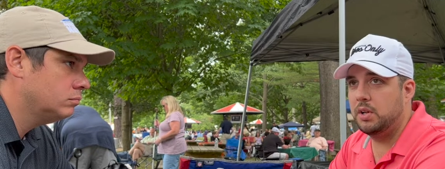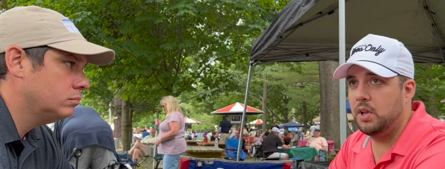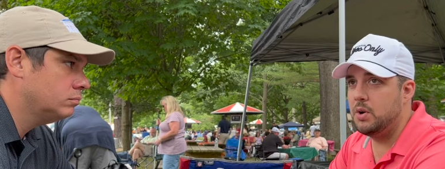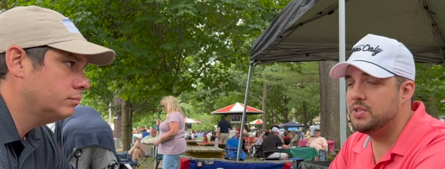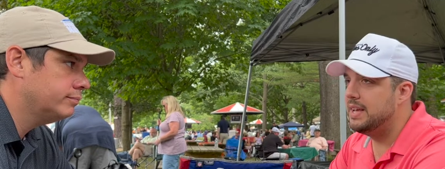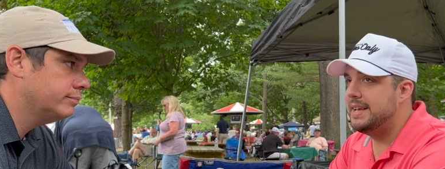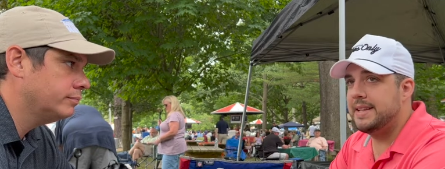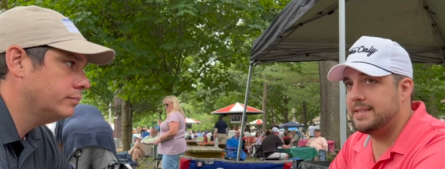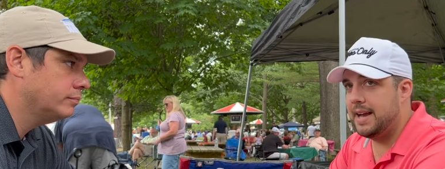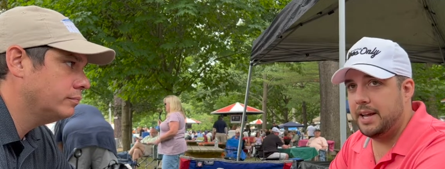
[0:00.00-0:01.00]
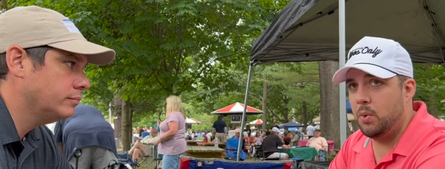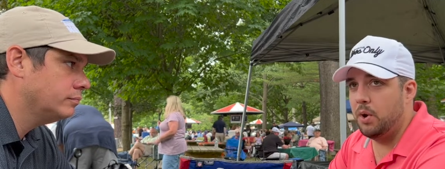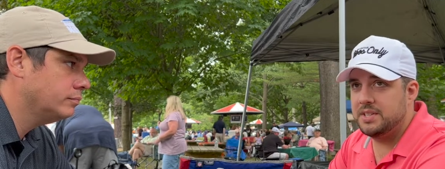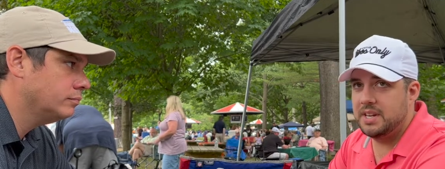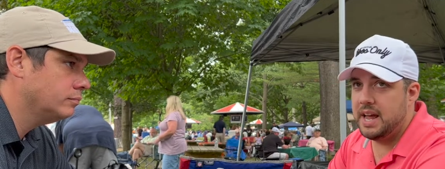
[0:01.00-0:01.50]
Speaker 1: close. That's not going to
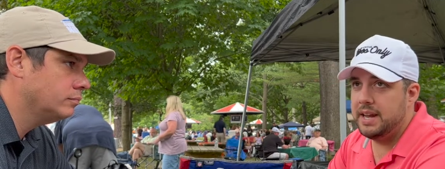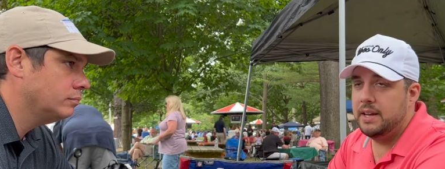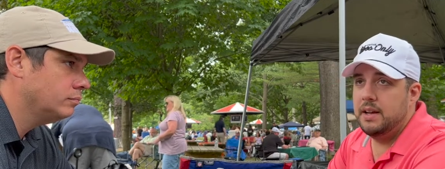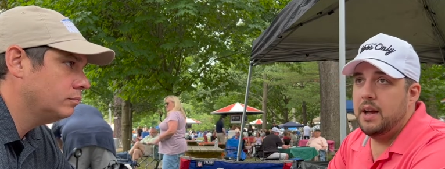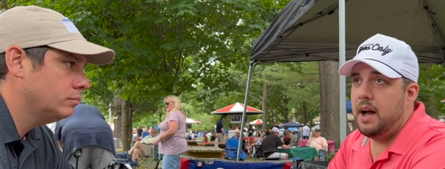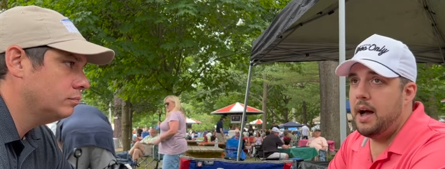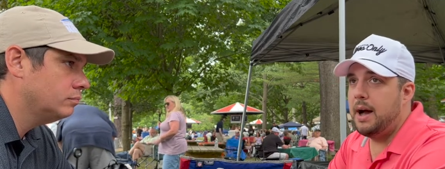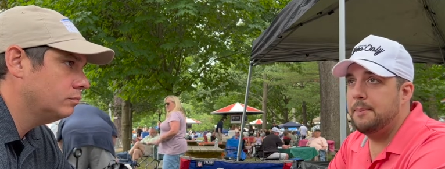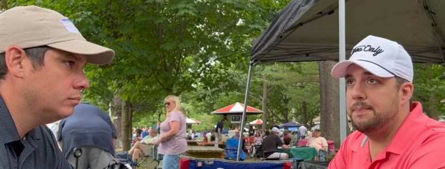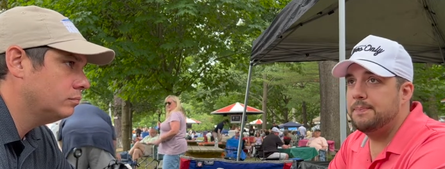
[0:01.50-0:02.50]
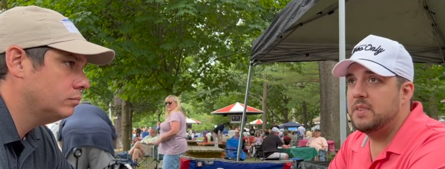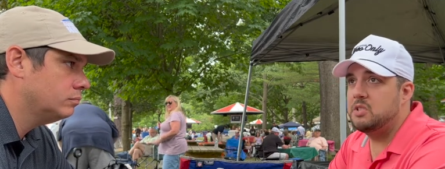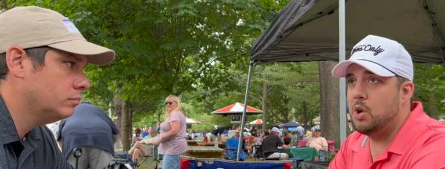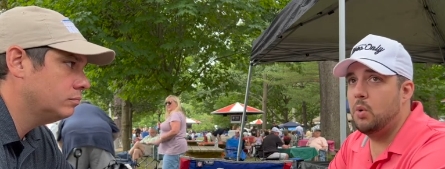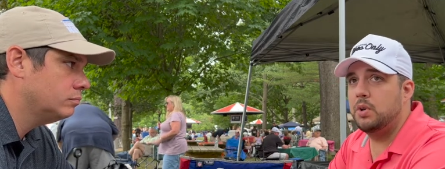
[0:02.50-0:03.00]
work today. Um,
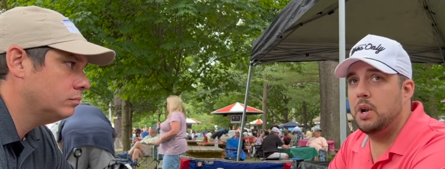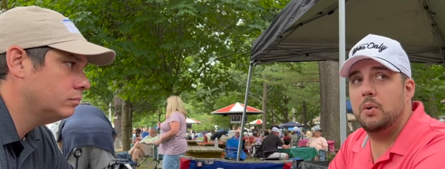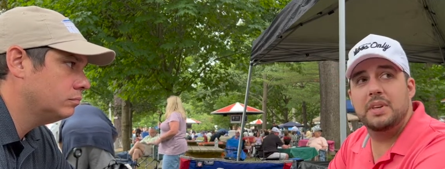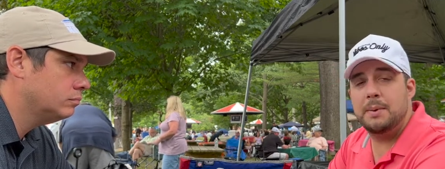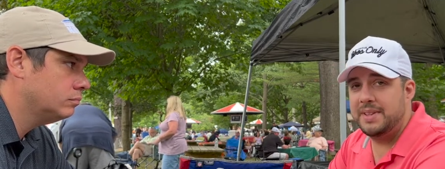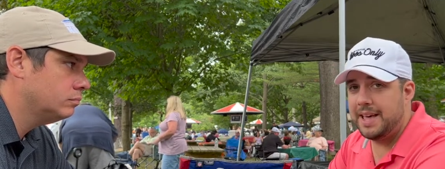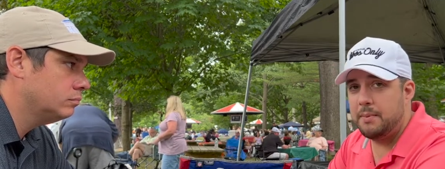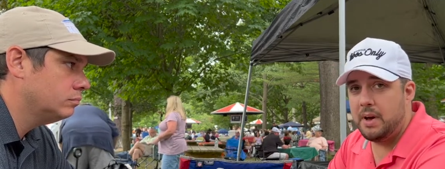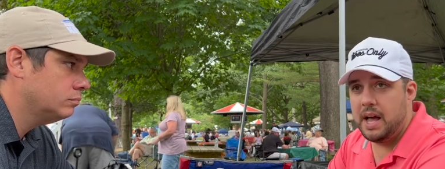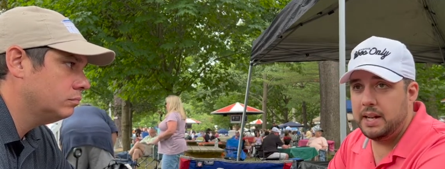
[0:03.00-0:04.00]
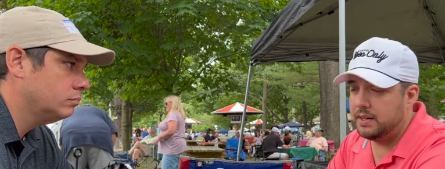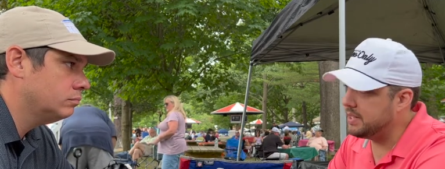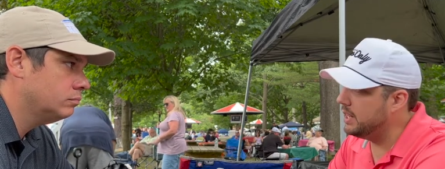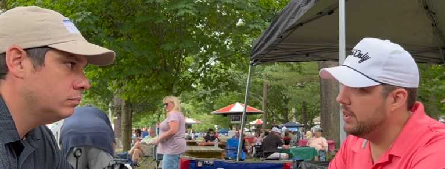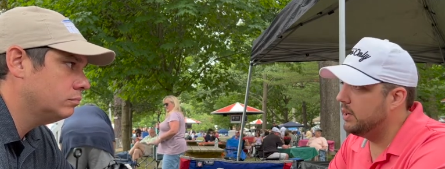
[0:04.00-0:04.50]
so, you know, keeping that in mind, let's
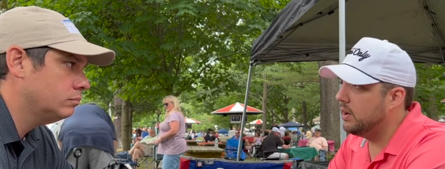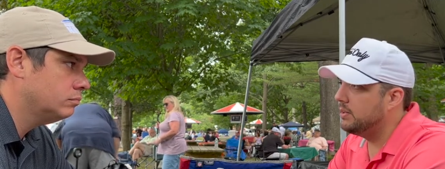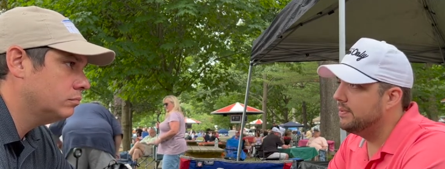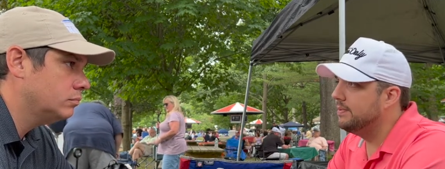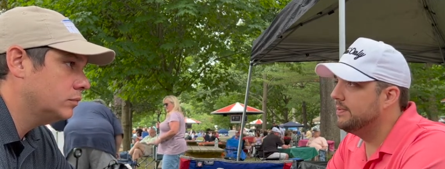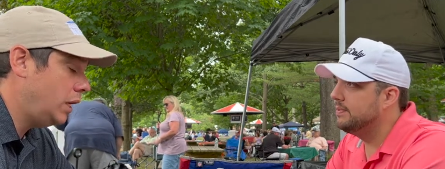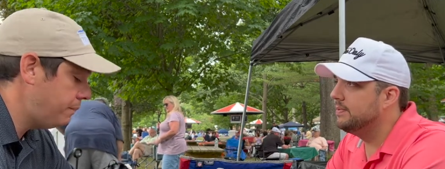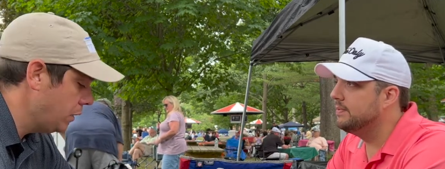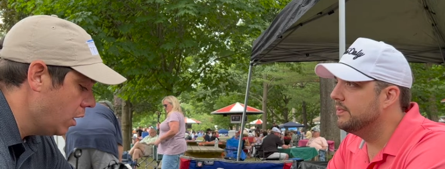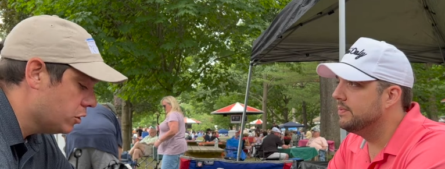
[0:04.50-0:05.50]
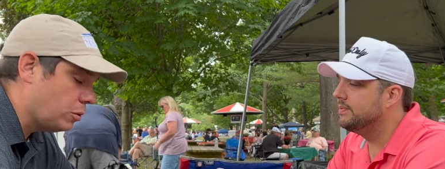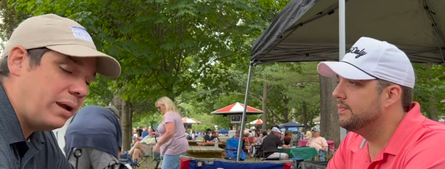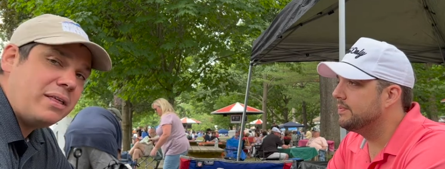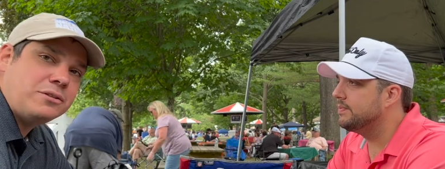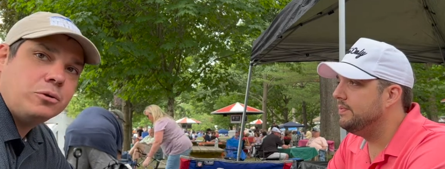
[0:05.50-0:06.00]
get into the card.
Speaker 2: Yeah. So we have
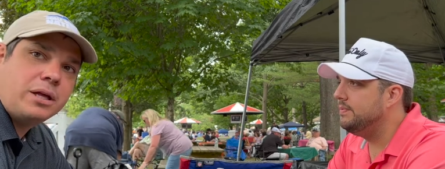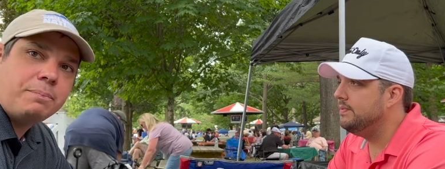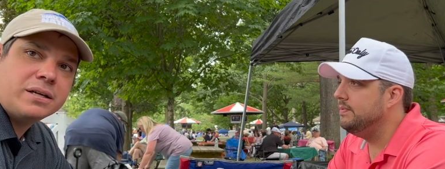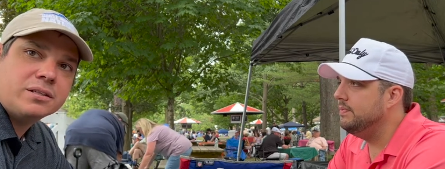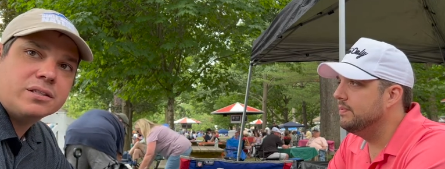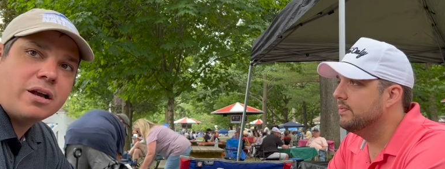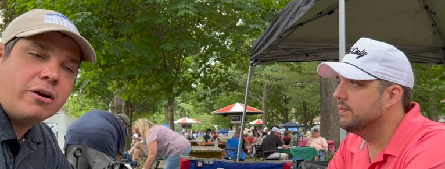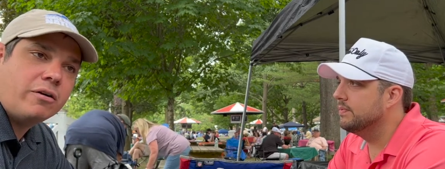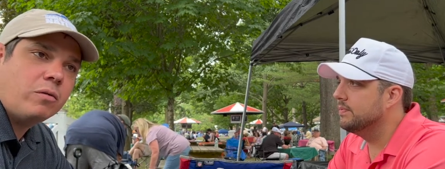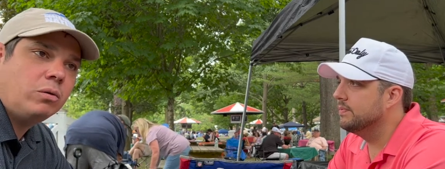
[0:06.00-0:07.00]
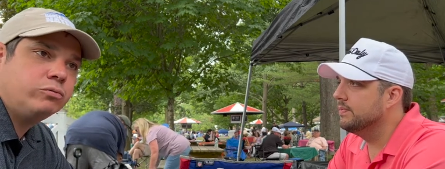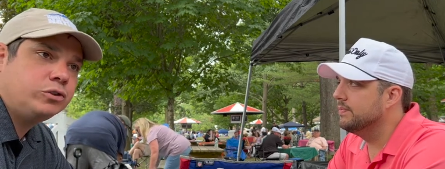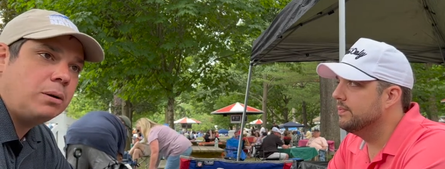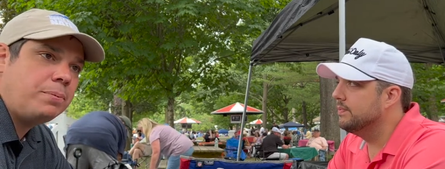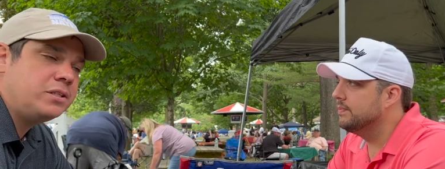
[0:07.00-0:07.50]
that two day pick six carryover. We'll
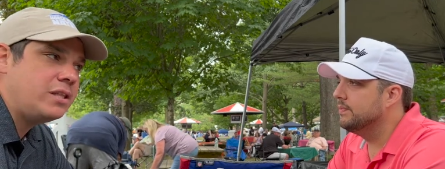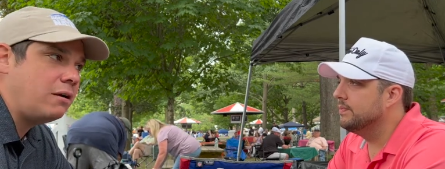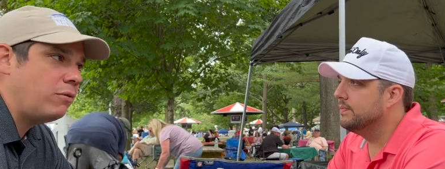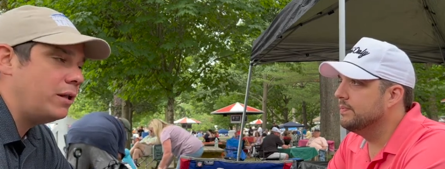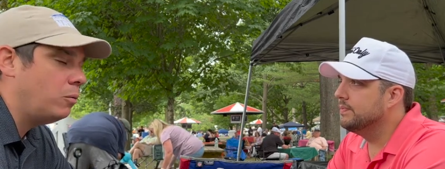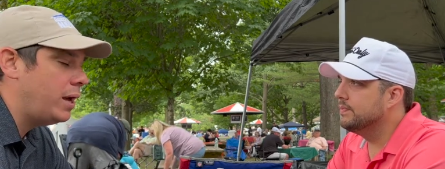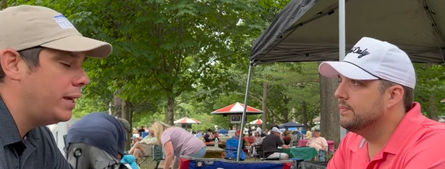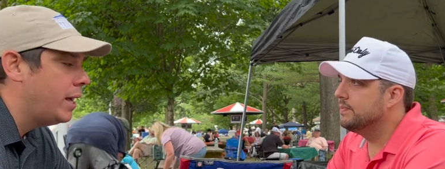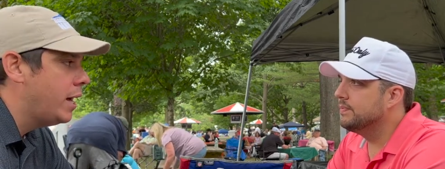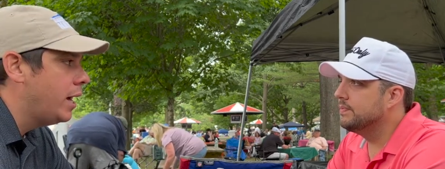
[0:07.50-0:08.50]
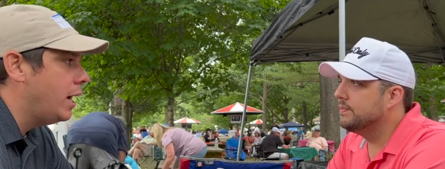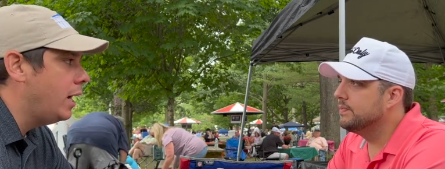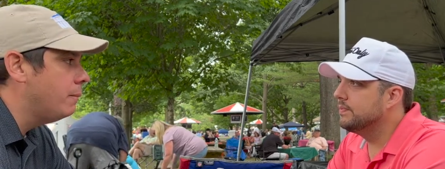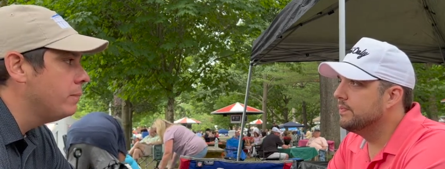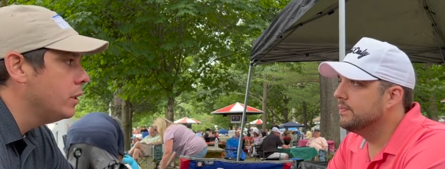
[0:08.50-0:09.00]
jump into that right away.
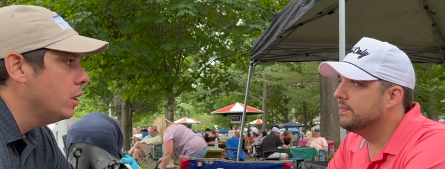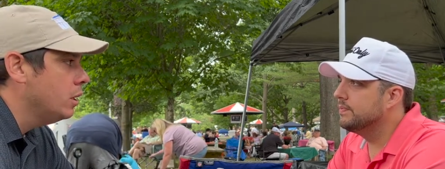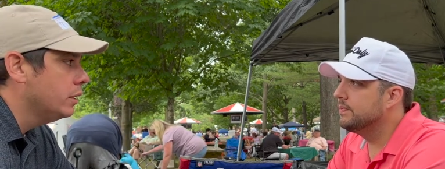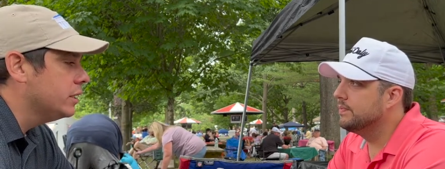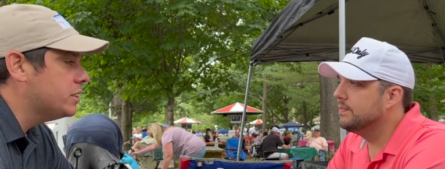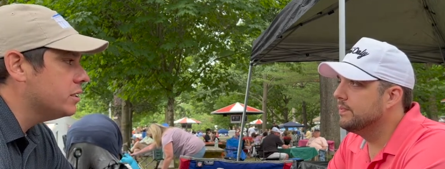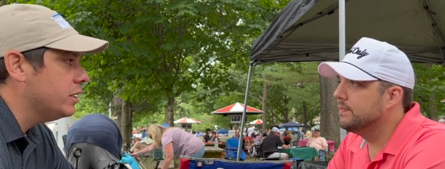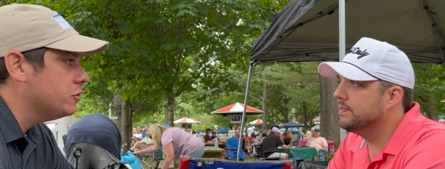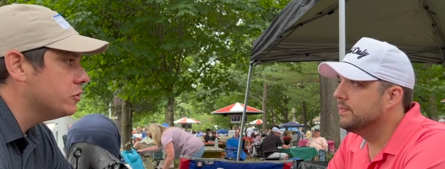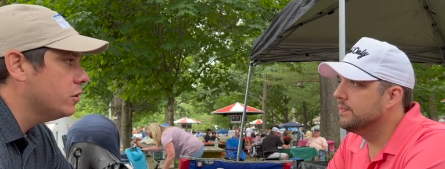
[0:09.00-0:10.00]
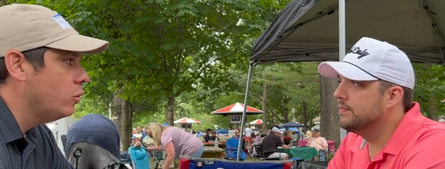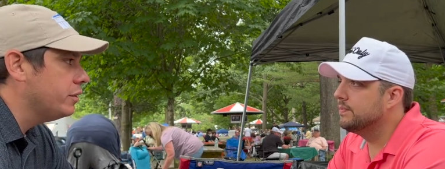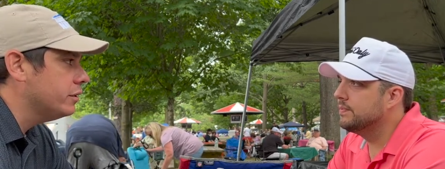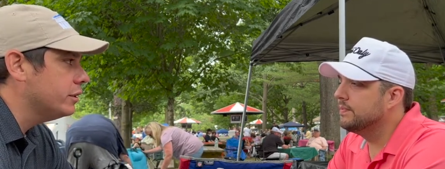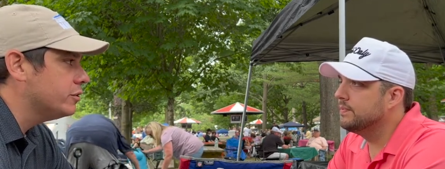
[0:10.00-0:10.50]
Um, this is an interesting one.
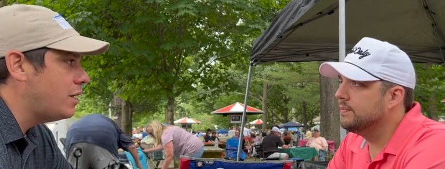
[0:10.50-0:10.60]
There, there's an